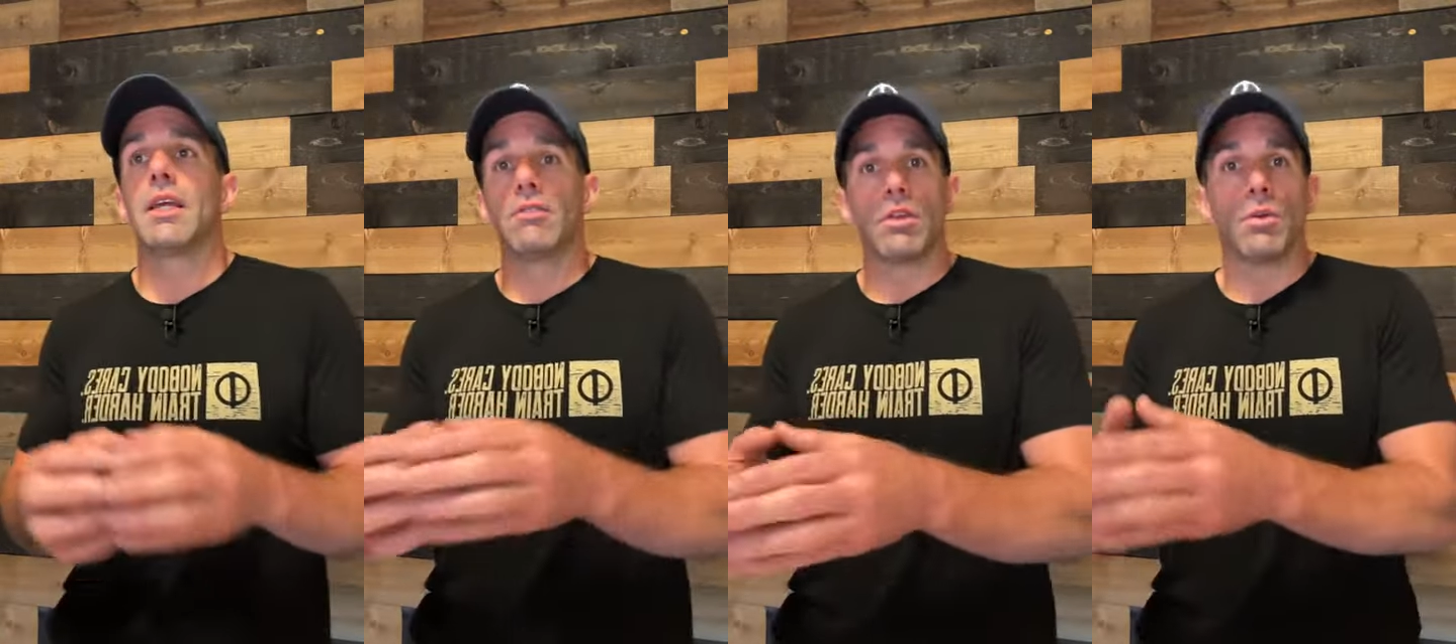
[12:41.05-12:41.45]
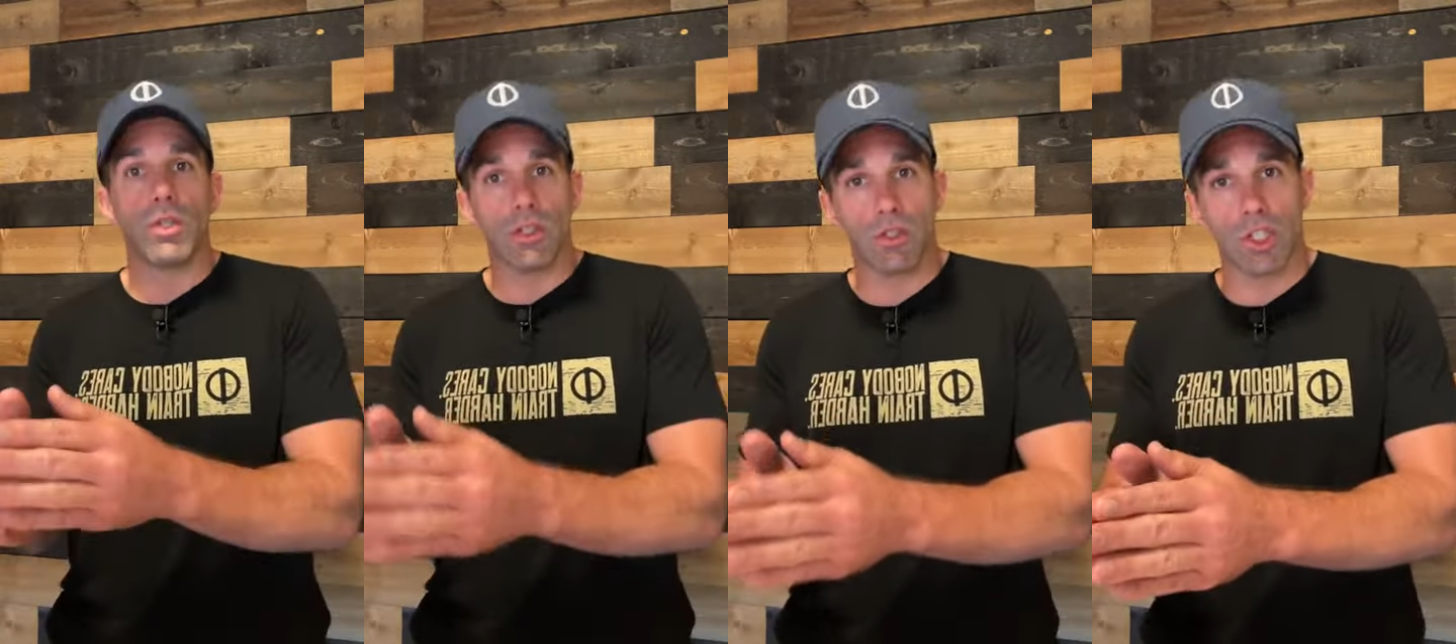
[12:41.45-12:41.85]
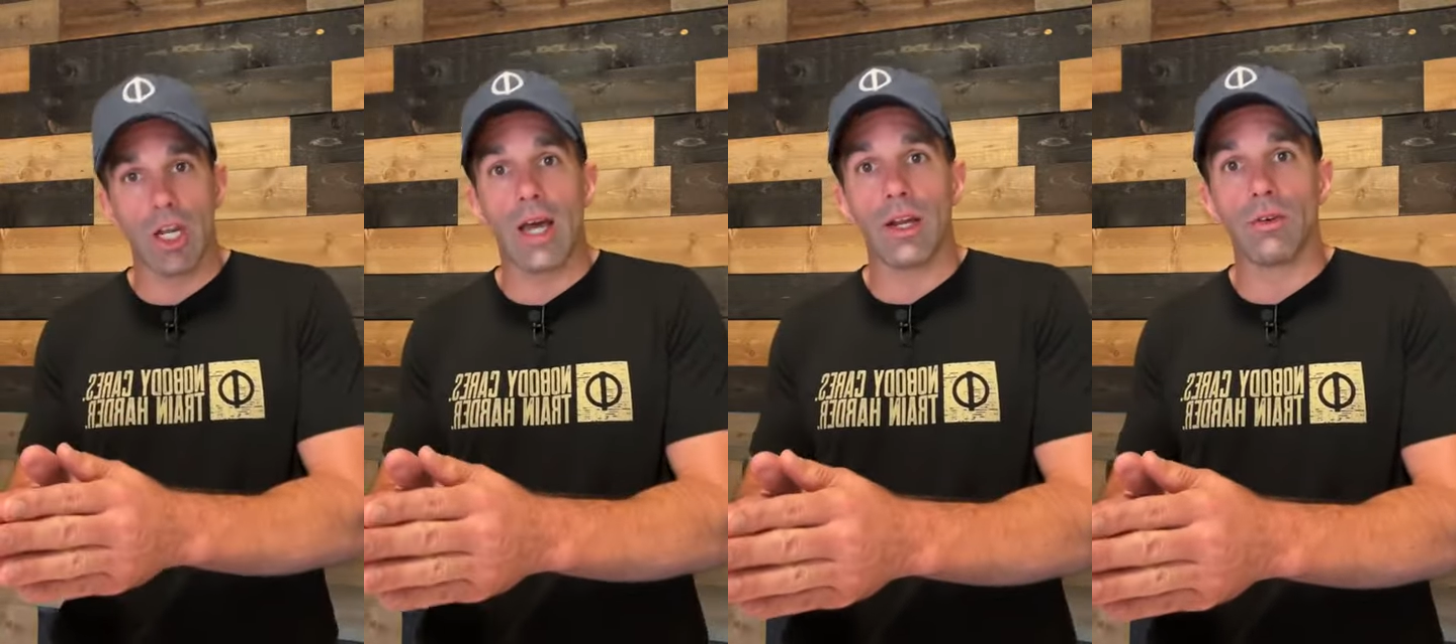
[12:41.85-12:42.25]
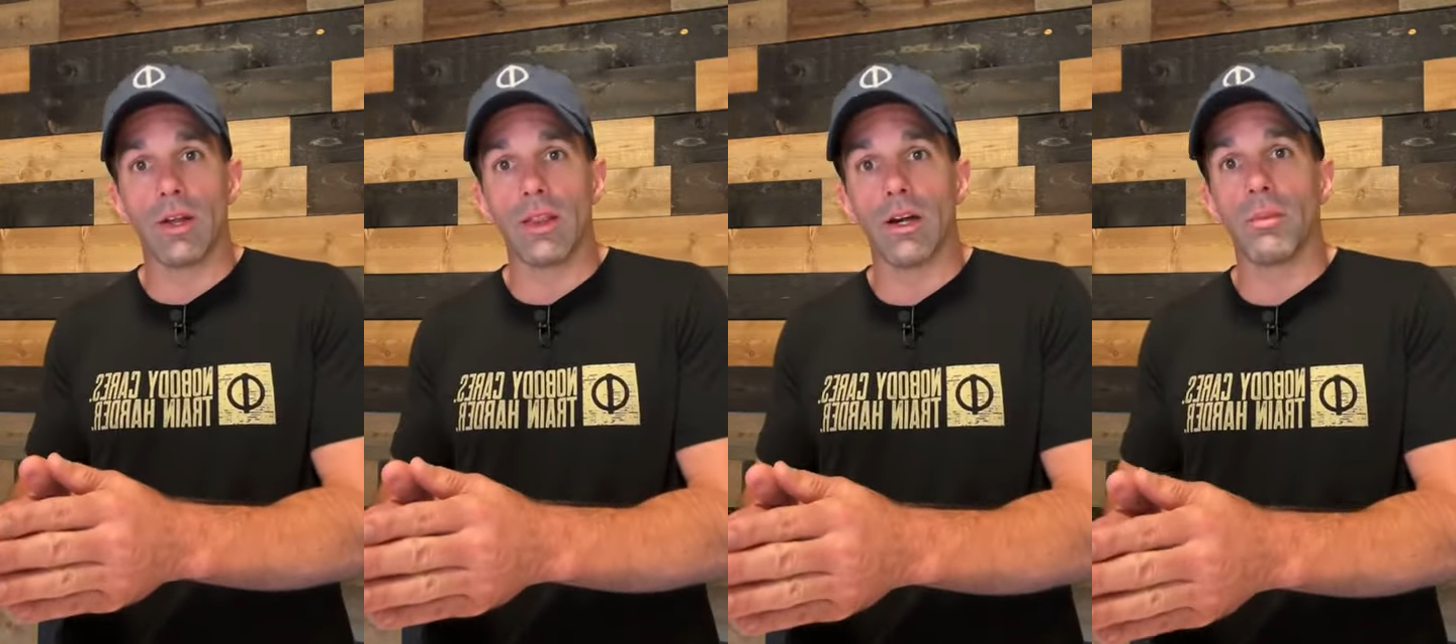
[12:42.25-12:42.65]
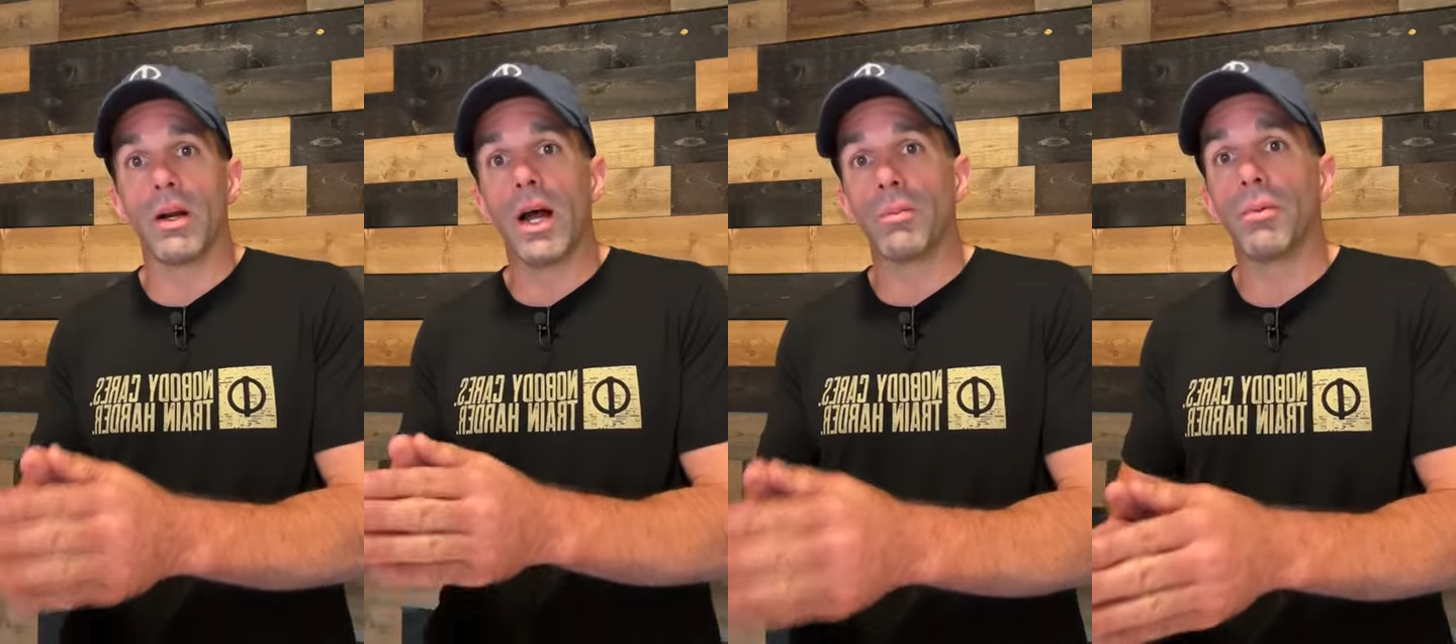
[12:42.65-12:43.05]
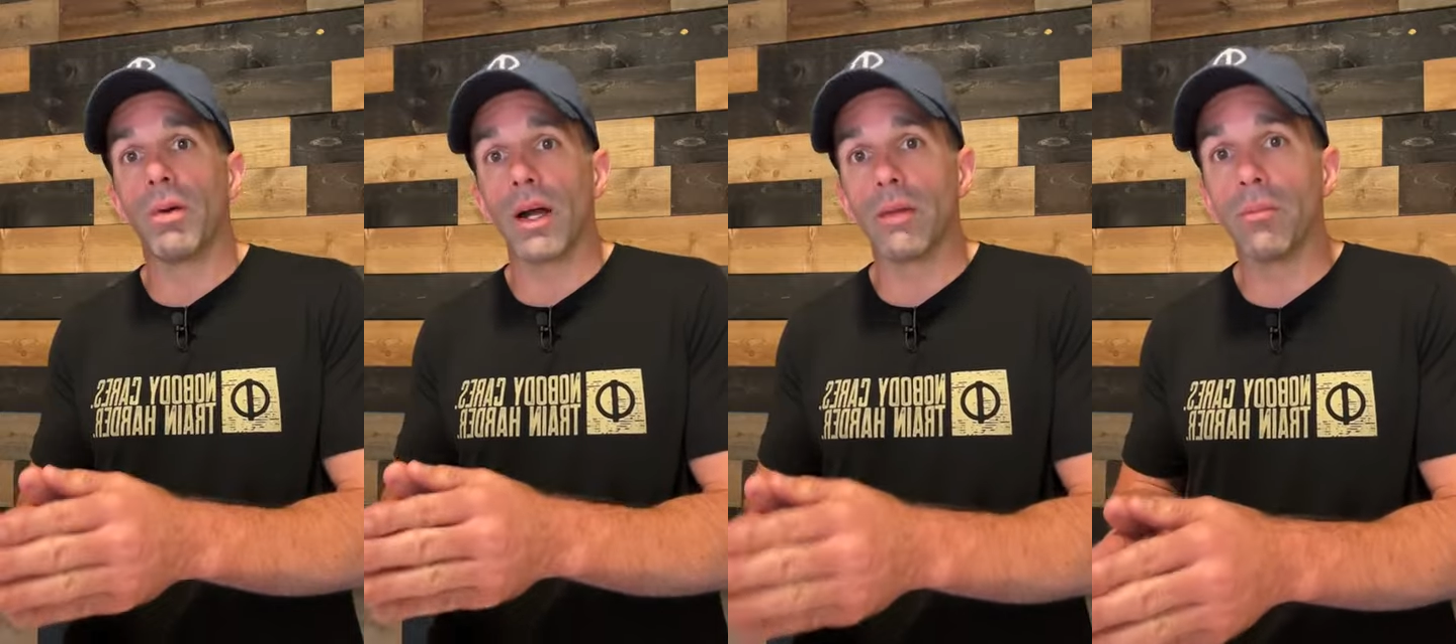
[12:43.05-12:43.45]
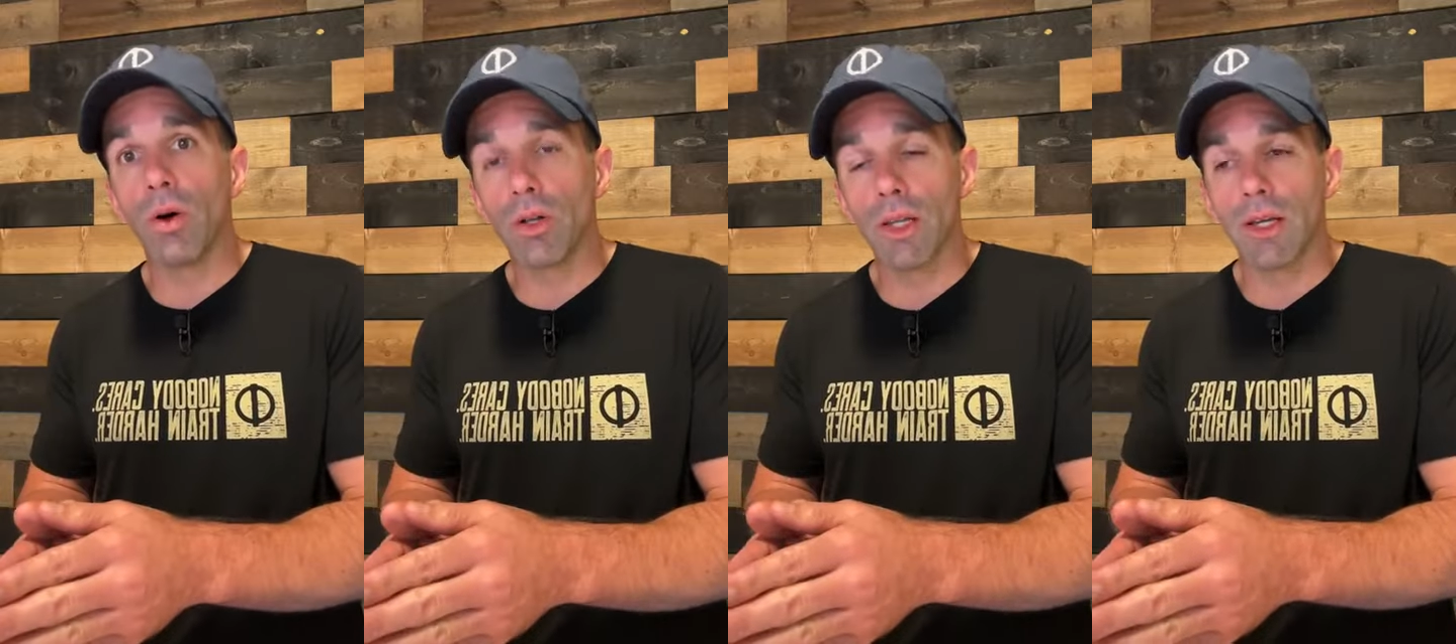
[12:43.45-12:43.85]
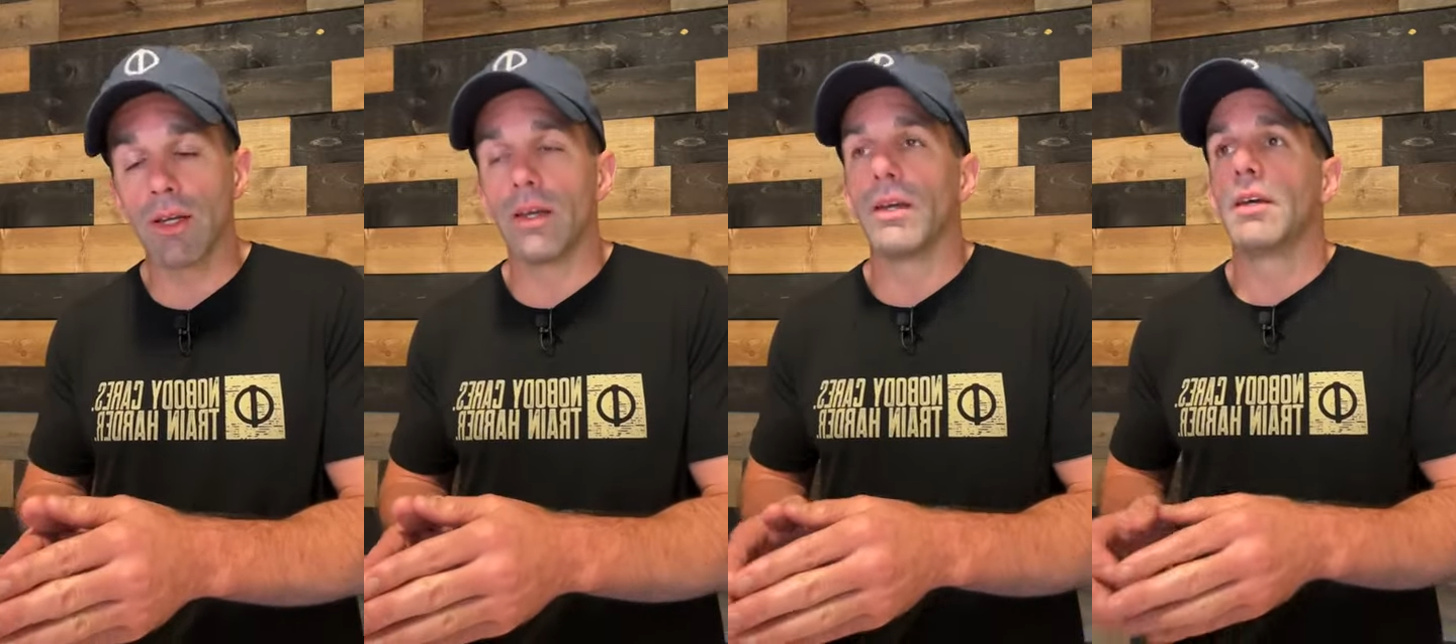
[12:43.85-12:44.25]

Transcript: even though we just chatted right there about upper body pulling,